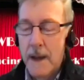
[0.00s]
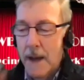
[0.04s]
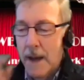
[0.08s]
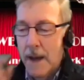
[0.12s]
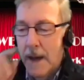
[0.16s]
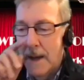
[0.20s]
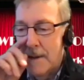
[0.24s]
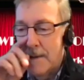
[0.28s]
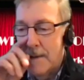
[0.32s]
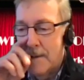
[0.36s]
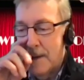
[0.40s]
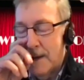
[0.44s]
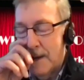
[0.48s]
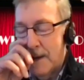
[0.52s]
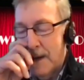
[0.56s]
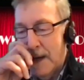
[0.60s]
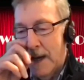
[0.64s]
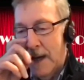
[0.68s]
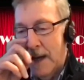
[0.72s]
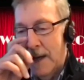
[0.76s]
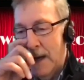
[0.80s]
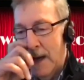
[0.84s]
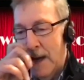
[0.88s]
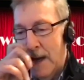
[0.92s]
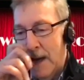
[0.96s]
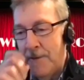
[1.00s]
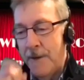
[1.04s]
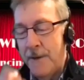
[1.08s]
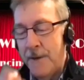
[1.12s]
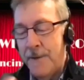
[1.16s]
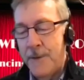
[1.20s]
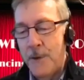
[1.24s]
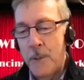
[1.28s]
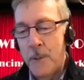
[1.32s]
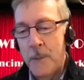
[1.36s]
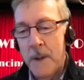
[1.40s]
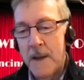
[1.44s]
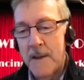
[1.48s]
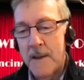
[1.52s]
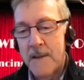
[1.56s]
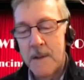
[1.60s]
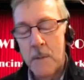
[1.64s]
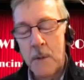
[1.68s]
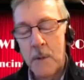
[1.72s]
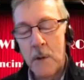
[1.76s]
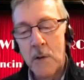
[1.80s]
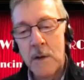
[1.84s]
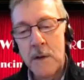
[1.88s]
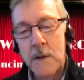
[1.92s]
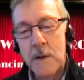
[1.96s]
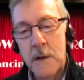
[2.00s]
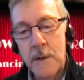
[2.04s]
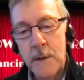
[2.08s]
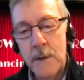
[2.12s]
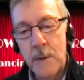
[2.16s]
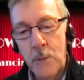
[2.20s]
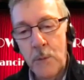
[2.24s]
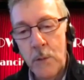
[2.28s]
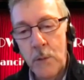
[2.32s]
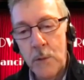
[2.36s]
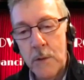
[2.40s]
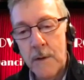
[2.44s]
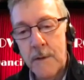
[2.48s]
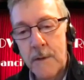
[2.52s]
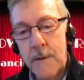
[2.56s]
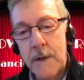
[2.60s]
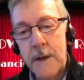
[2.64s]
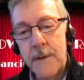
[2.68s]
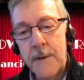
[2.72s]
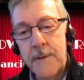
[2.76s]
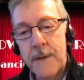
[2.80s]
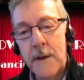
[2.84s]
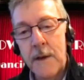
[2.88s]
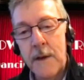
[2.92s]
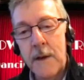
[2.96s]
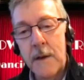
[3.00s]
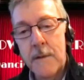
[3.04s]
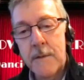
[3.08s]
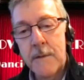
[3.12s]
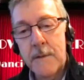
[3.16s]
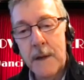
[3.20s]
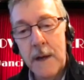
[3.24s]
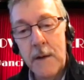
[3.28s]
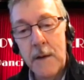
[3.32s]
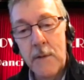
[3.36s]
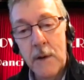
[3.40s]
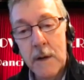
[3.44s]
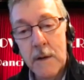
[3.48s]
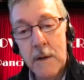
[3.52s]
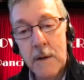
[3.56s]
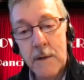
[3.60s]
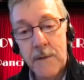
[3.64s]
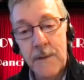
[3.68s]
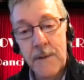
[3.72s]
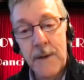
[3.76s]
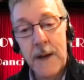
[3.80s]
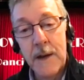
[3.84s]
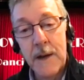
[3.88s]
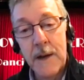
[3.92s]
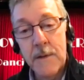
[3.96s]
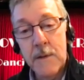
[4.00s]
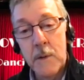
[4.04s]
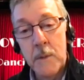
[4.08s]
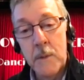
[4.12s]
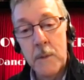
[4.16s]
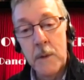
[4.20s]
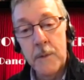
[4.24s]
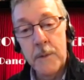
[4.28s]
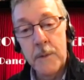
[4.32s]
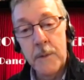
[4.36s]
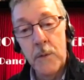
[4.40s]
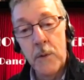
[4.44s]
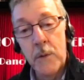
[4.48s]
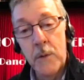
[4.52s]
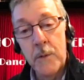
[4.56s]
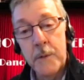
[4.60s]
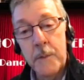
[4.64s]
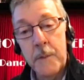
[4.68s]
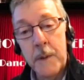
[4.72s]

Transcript: And he said, and every few minutes I'm looking down the road to see if the Skyrockets van is coming up the road.